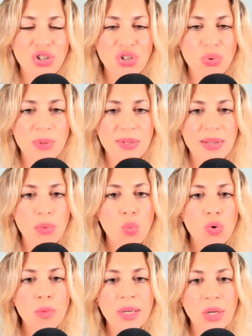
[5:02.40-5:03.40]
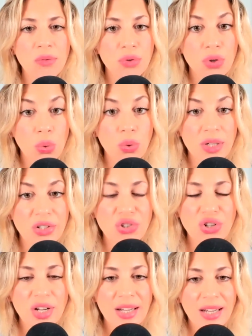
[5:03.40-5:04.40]
She was a woman of
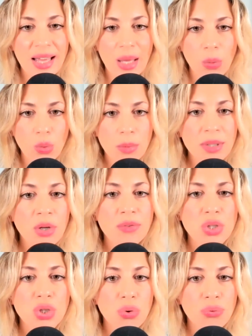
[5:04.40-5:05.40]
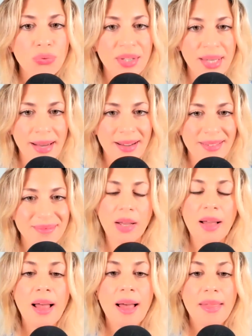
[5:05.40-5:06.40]
knowledge, a woman of Sophia.
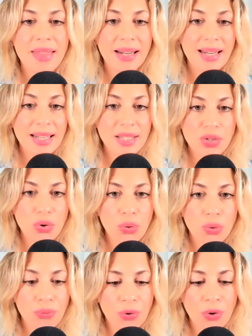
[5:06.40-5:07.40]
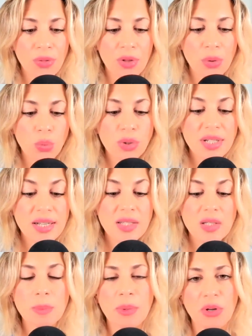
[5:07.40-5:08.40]
Then let's go further. What is
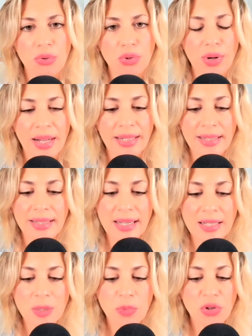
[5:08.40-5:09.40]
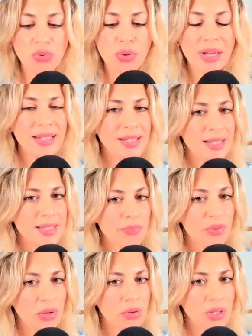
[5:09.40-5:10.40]
spirituality? Spirituality is
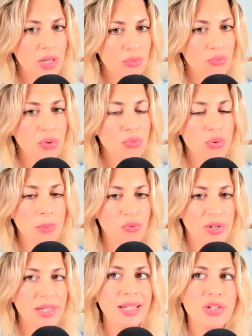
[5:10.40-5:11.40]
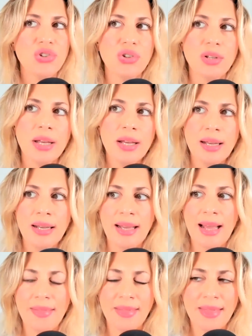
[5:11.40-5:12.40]
very different from religion.
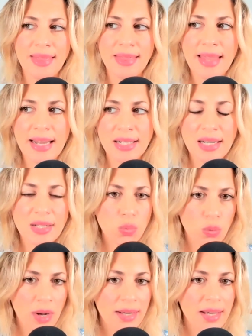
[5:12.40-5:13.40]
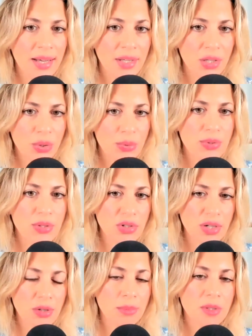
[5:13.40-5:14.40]
And that is why I use the
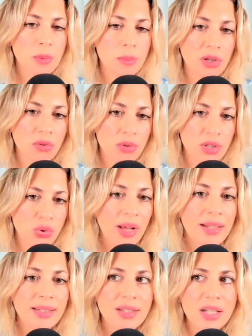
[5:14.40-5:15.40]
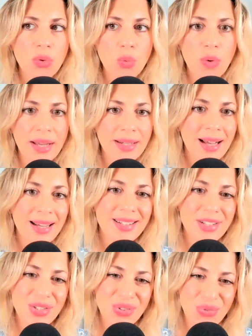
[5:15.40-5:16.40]
term spirituality when I
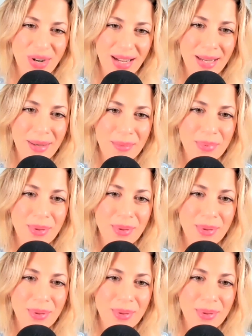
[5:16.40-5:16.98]
describe